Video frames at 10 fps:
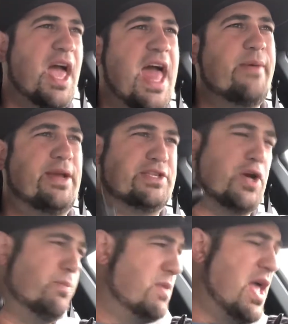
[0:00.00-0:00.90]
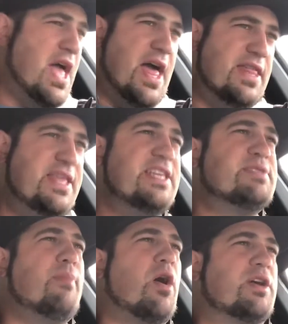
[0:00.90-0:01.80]
Anyway, so this
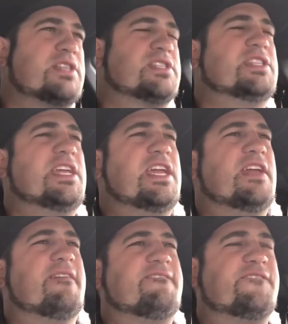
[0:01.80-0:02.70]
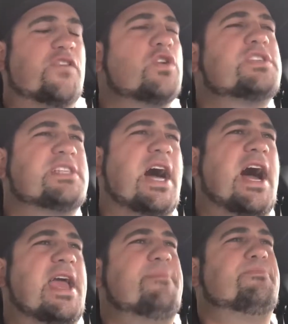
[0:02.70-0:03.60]
marks the first
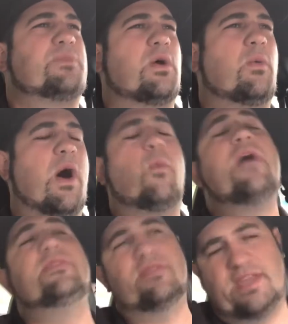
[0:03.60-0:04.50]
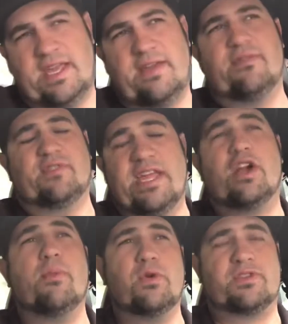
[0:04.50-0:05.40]
time, when the
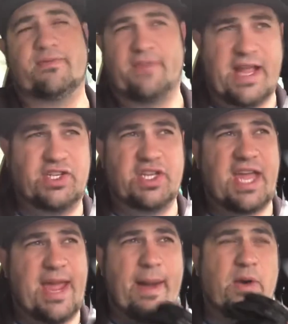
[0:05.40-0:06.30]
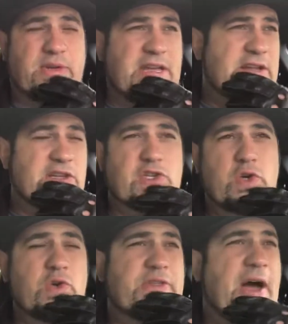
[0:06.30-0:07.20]
EcoBoost engine came out in
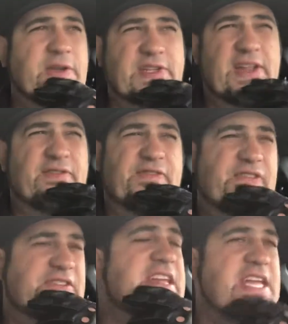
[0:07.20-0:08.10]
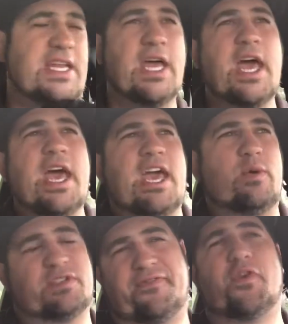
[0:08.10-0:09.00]
2015, it
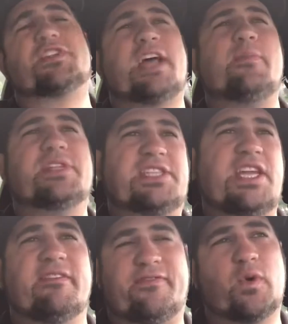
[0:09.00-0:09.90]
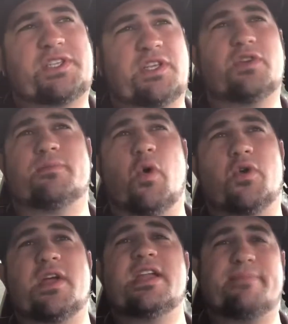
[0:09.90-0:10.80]
was the first time we'd seen a 4-cylinder
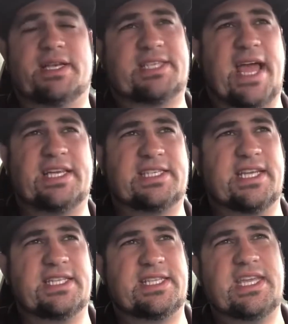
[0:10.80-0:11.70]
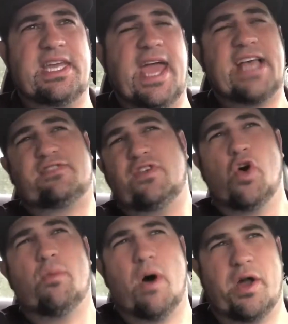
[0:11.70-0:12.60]
motor in a Mustang since the
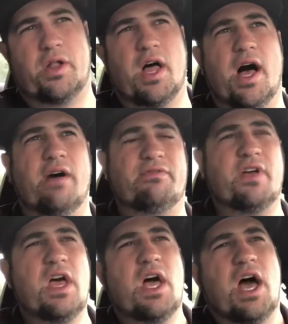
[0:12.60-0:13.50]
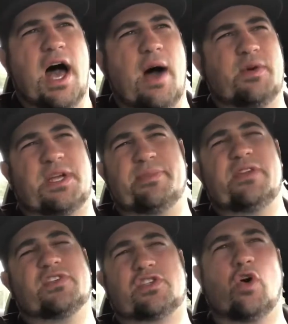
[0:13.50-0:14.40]
SVO model of, which I
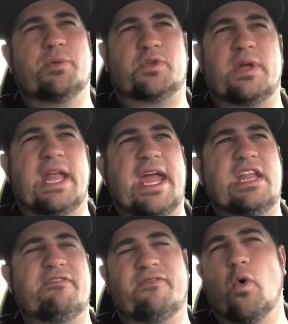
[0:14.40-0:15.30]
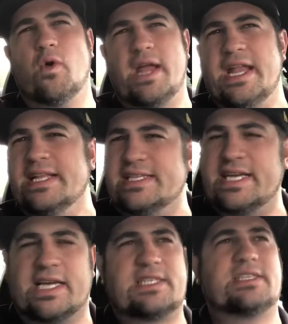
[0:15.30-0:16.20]
believe was sold between 84 and
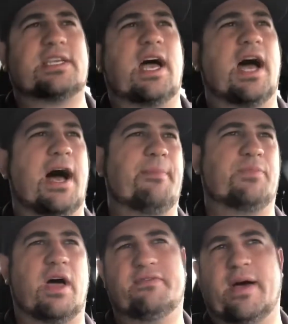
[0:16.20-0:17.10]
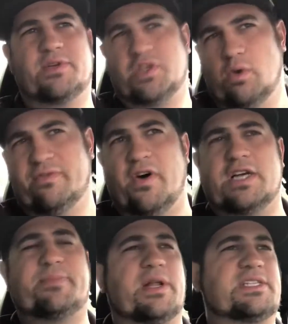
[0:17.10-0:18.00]
86. That was the old
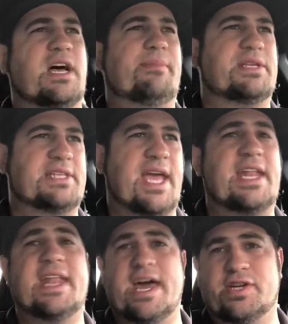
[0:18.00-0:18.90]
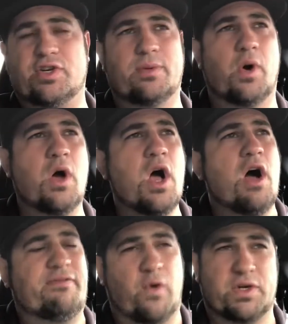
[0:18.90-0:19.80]
Fox body style Mustang, and it had a turbo
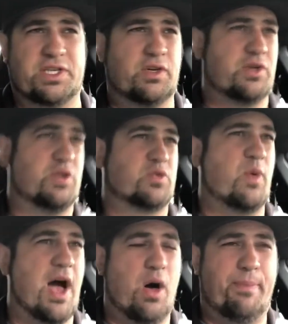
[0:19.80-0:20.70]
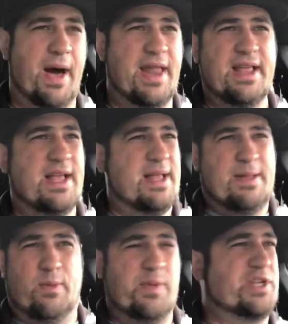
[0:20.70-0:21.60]
4-cylinder as well. But
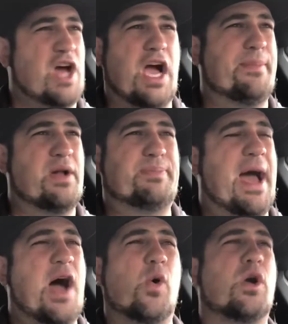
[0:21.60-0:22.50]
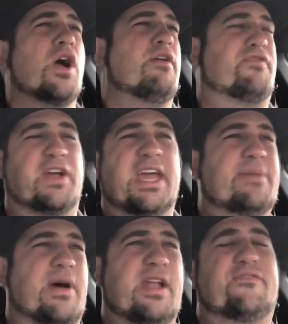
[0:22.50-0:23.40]
when we talk about power, forget
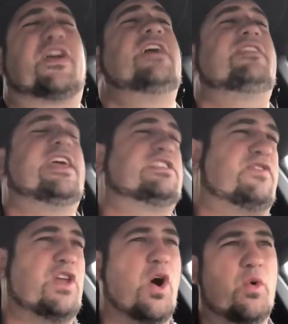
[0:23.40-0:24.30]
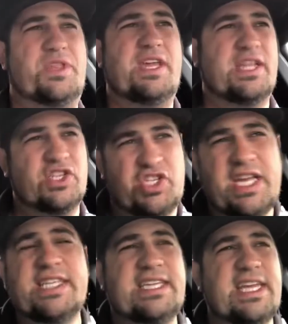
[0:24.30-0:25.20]
about it. Forget the SVO. The
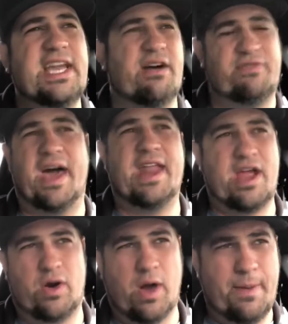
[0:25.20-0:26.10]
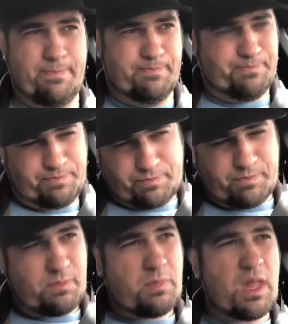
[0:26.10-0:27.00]
GT of that era
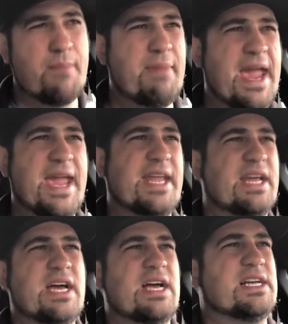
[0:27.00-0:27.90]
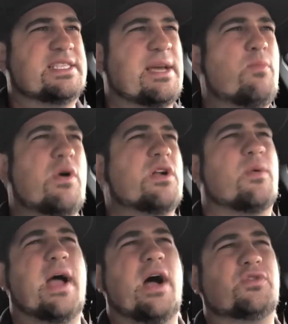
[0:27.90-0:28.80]
made somewhere in
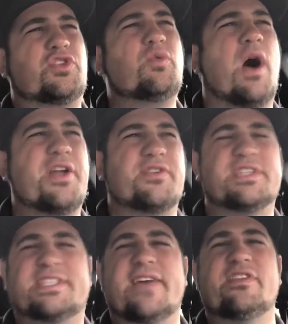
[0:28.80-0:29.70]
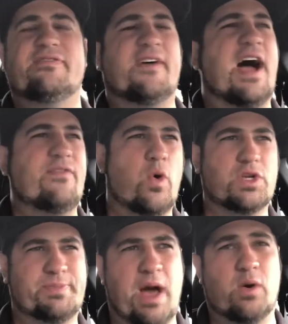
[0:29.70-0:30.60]
around 275
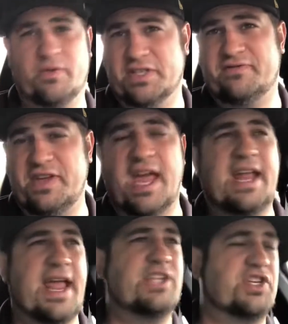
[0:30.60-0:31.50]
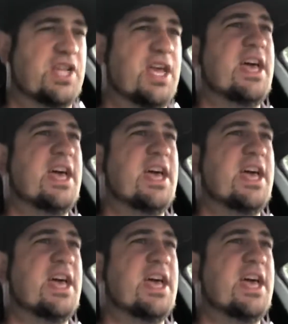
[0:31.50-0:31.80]
horsepower with its V8 engine.